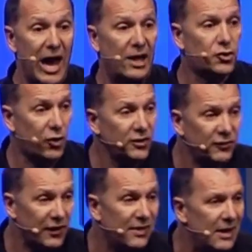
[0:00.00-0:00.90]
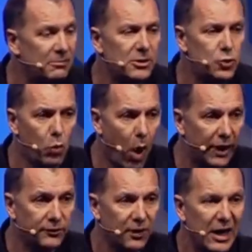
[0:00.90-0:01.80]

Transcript: and translate them into what?